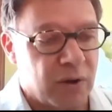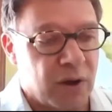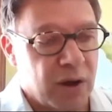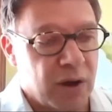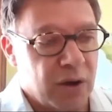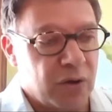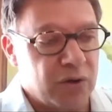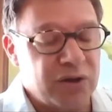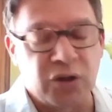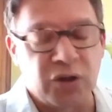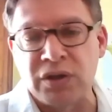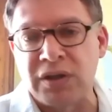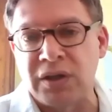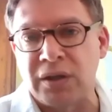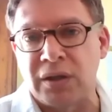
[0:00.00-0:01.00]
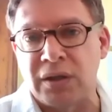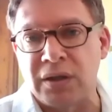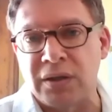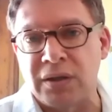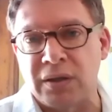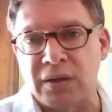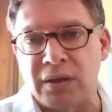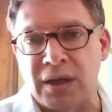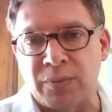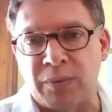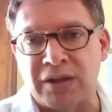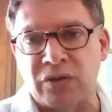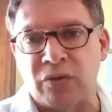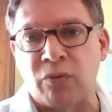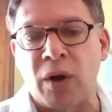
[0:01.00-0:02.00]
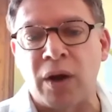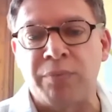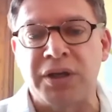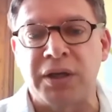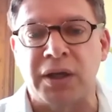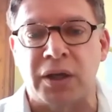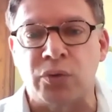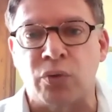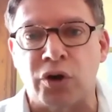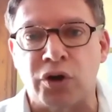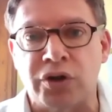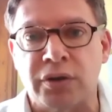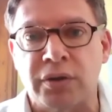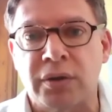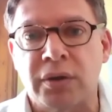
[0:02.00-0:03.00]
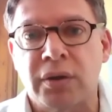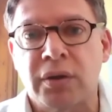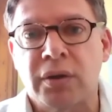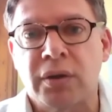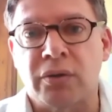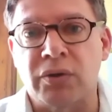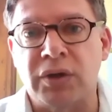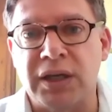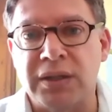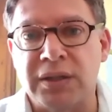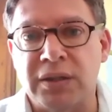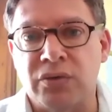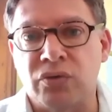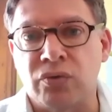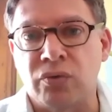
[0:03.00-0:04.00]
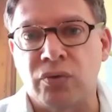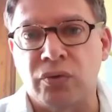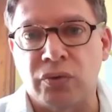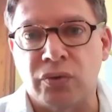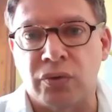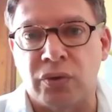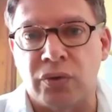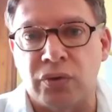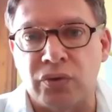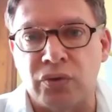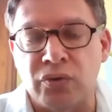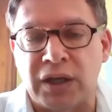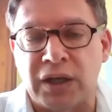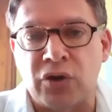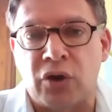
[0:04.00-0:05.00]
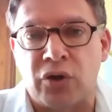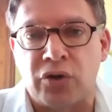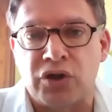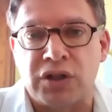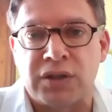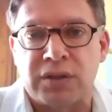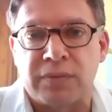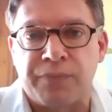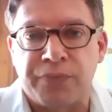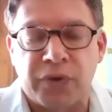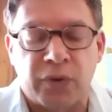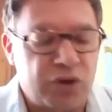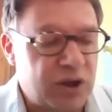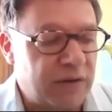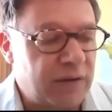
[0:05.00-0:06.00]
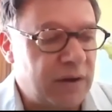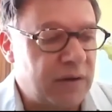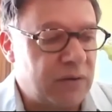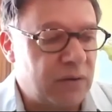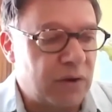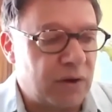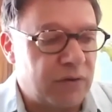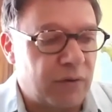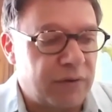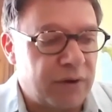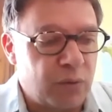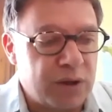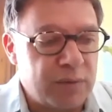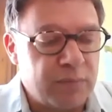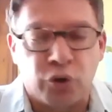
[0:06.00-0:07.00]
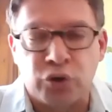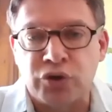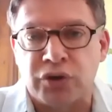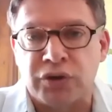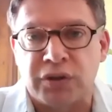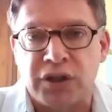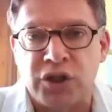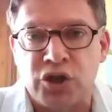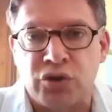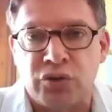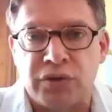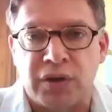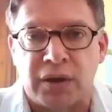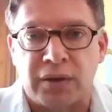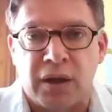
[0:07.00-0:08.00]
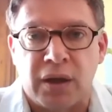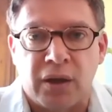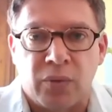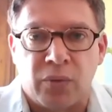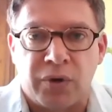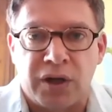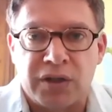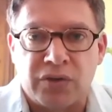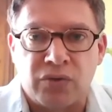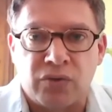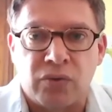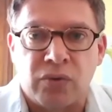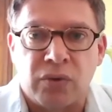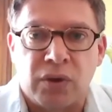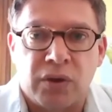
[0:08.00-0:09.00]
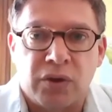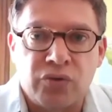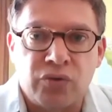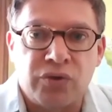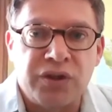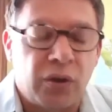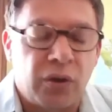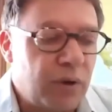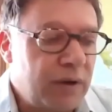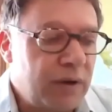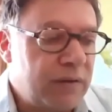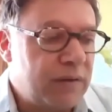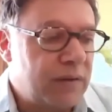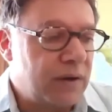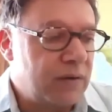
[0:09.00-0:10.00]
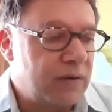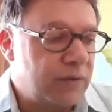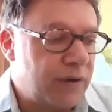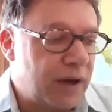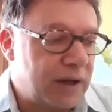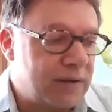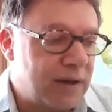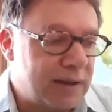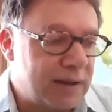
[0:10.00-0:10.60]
a decrease in aspects of well-being at work related to new technologies, which I think is another very important issue that one has to deal with. That is the fact that